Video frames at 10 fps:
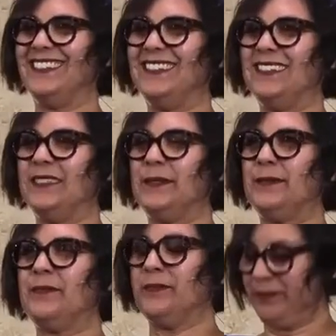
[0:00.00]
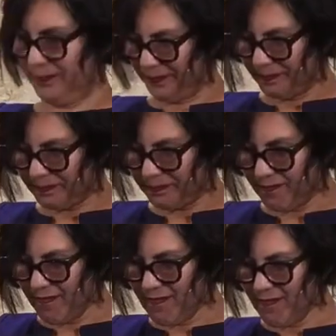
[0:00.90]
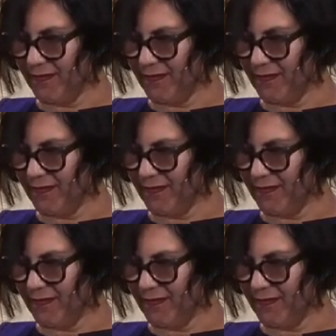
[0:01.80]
[no speech]